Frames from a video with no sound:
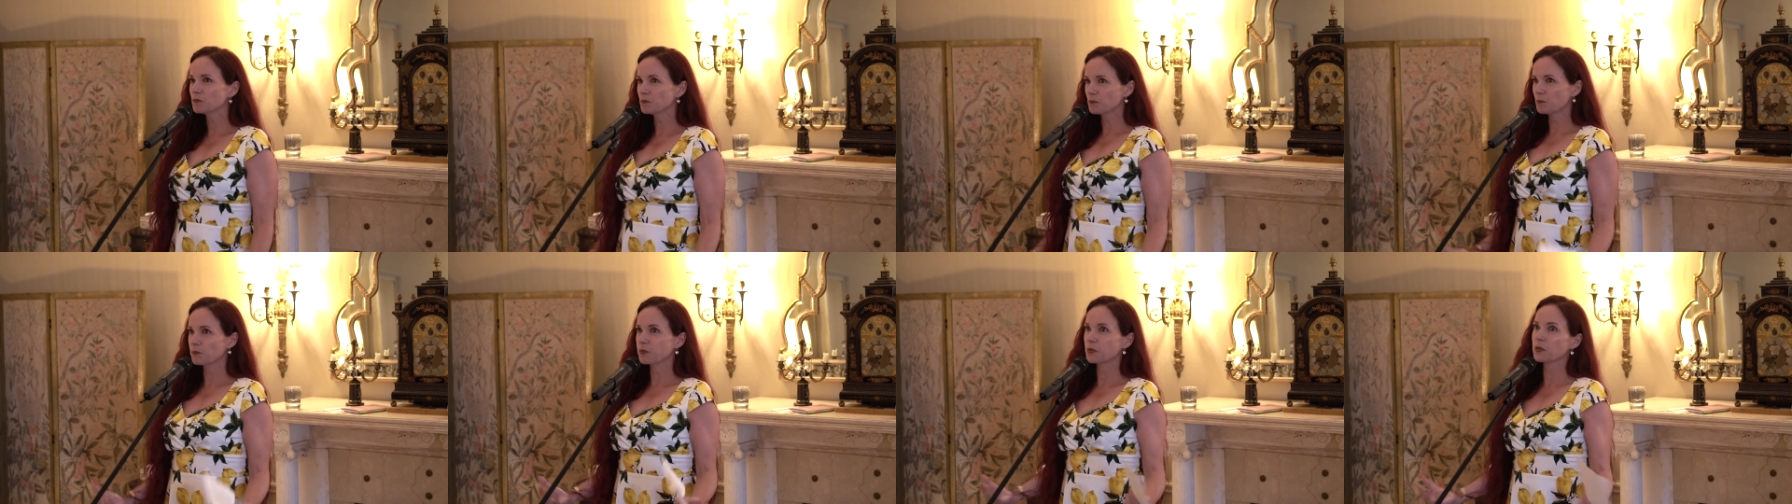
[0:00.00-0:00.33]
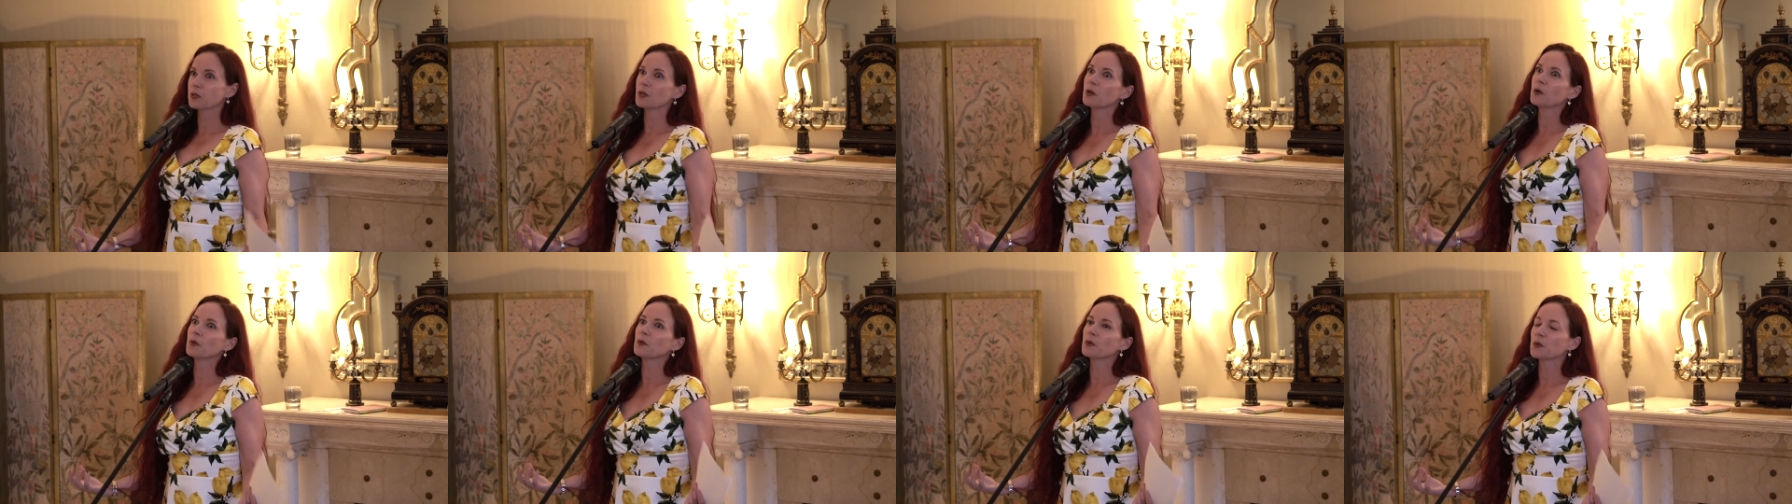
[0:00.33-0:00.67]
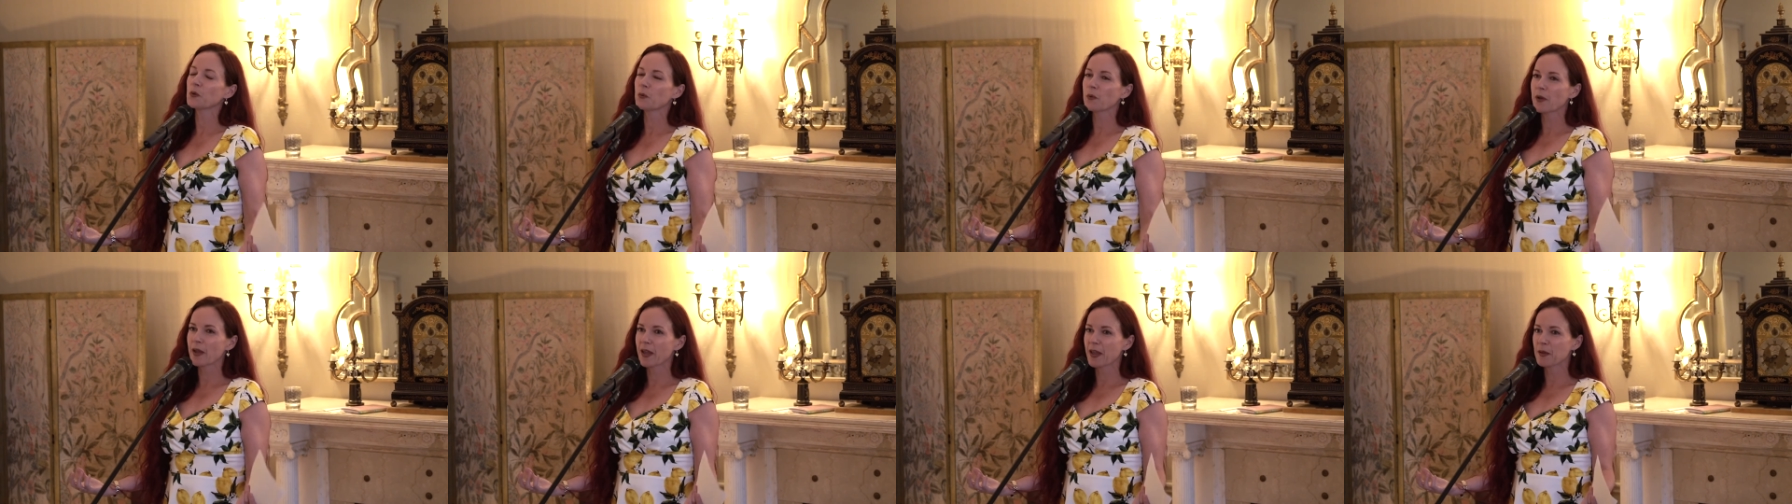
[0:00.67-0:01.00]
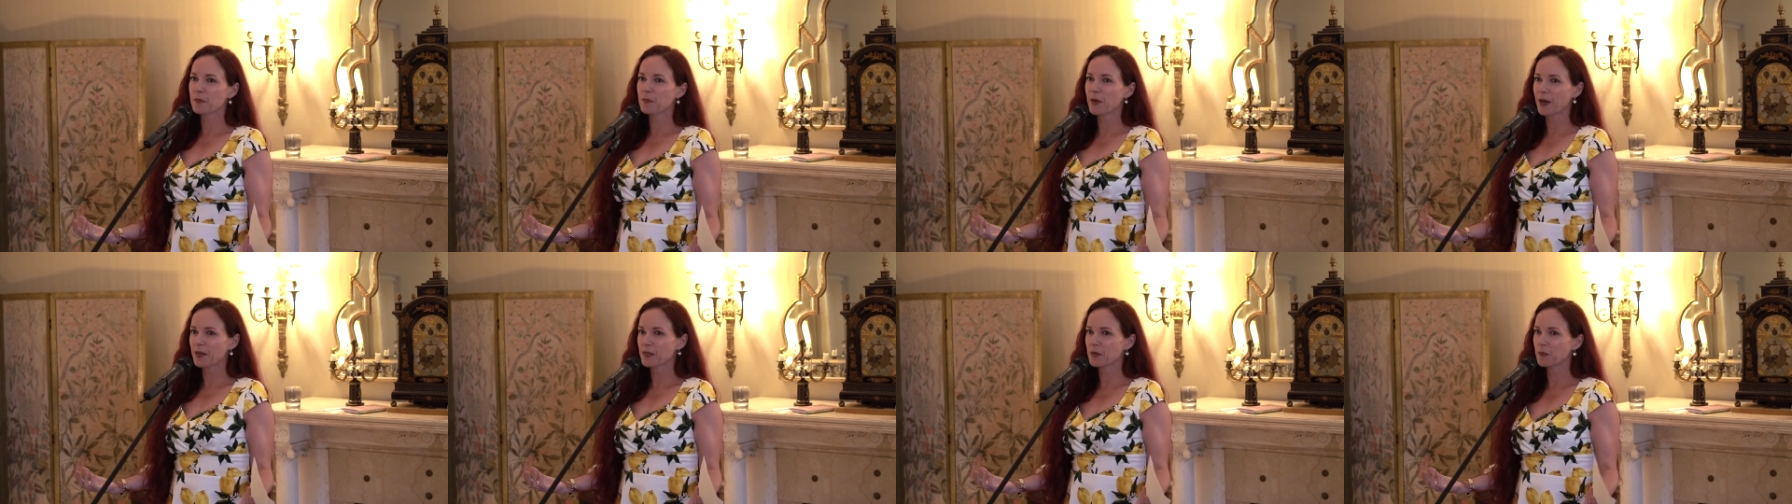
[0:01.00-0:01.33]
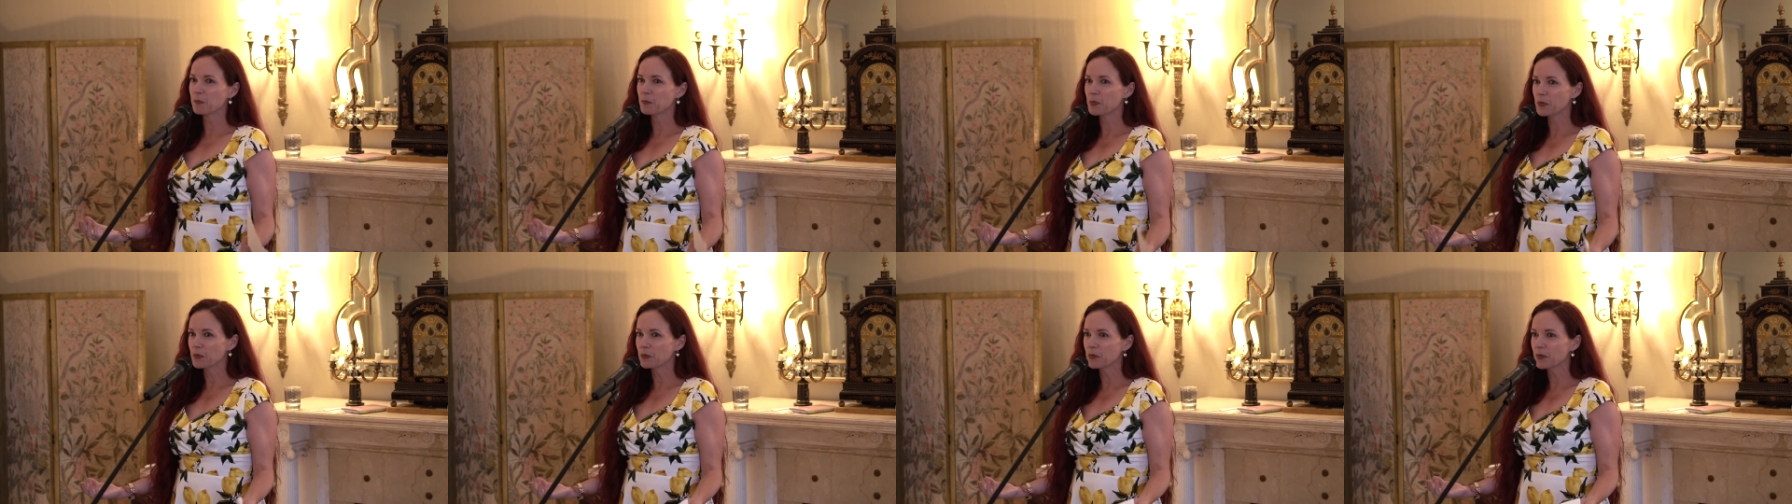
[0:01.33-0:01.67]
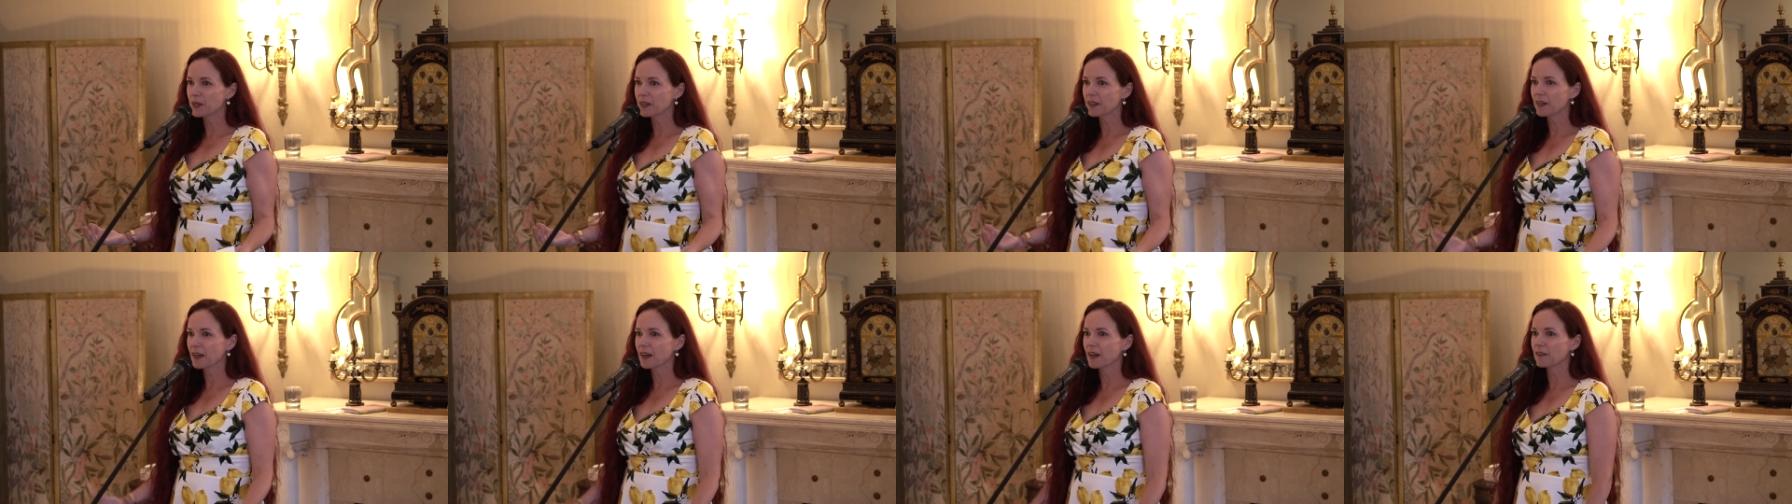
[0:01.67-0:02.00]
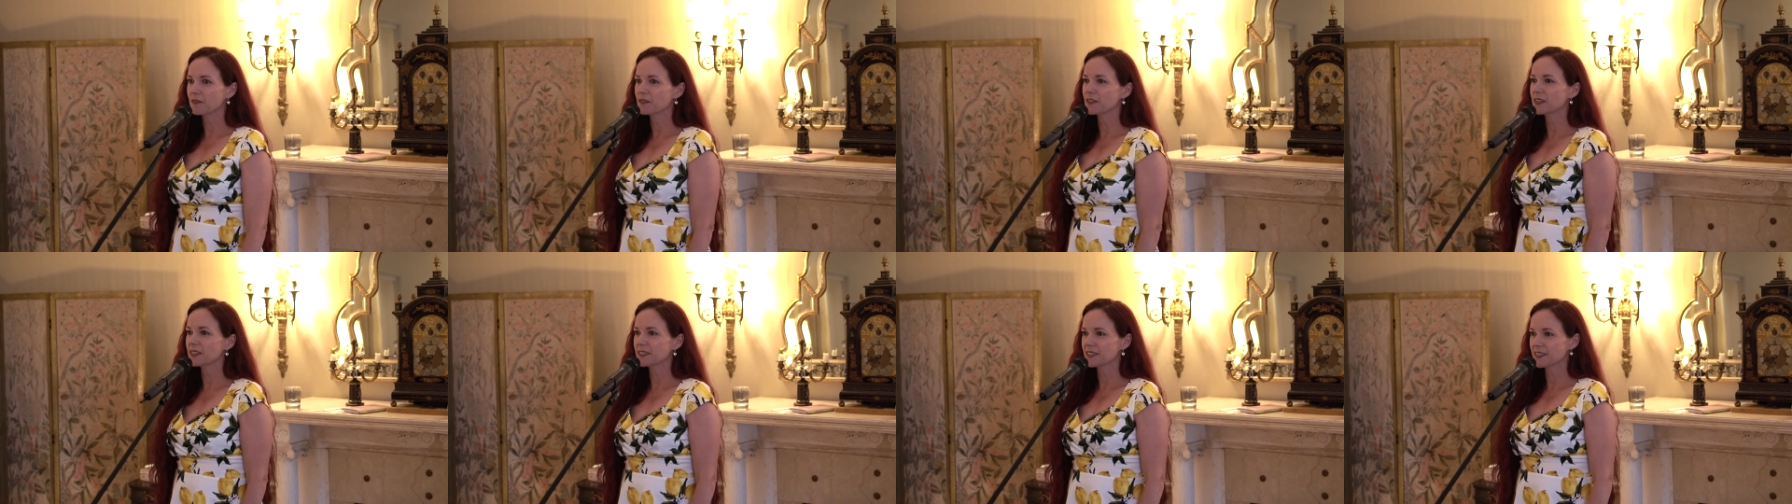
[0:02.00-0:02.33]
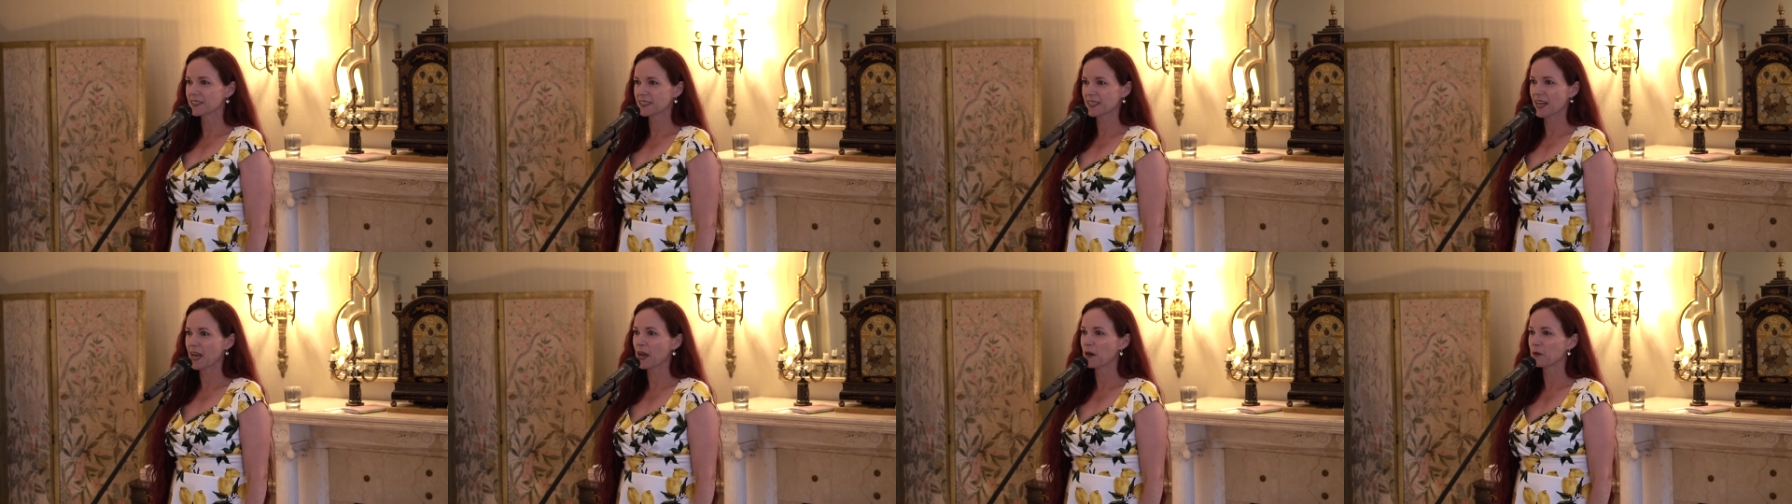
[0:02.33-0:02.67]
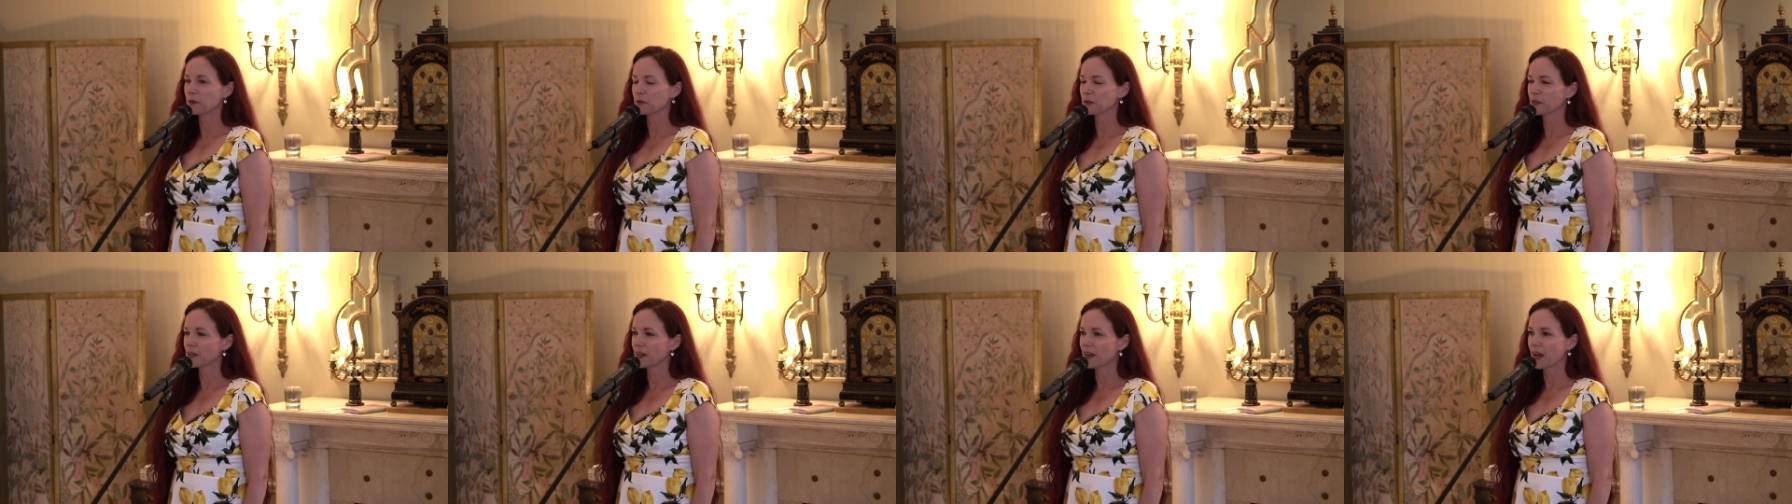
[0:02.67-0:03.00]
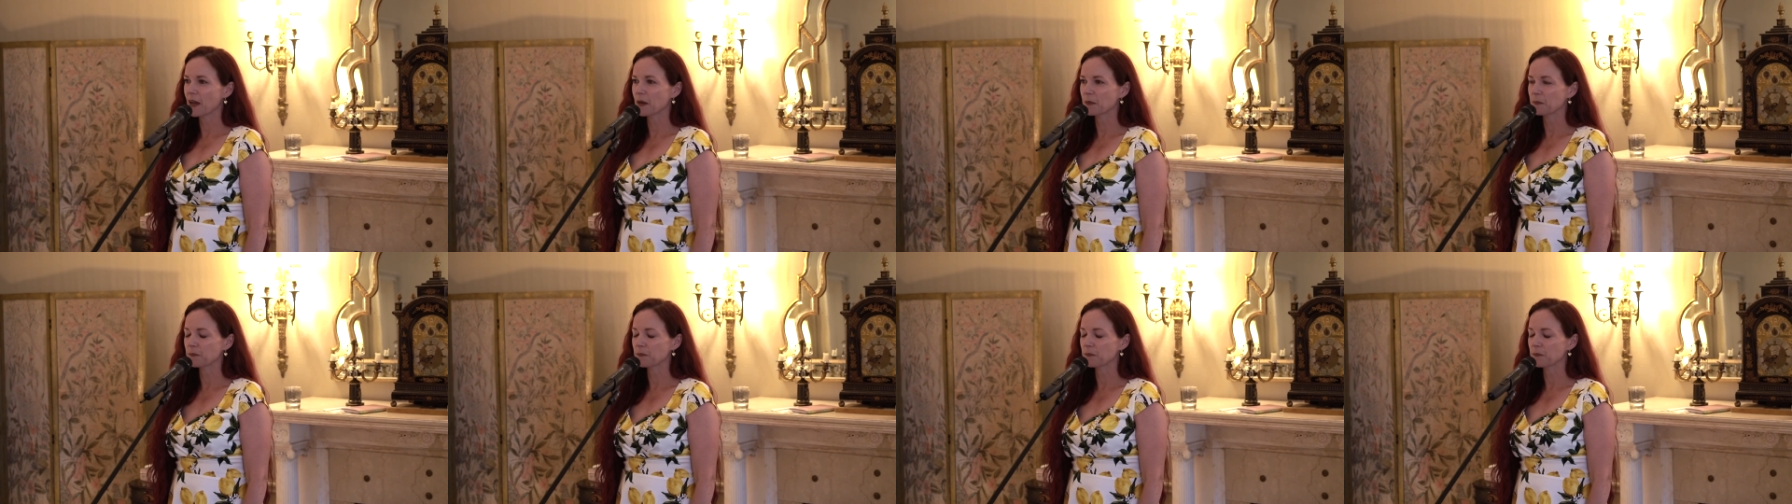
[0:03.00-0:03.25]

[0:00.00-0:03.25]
blown away by the beauty of this town.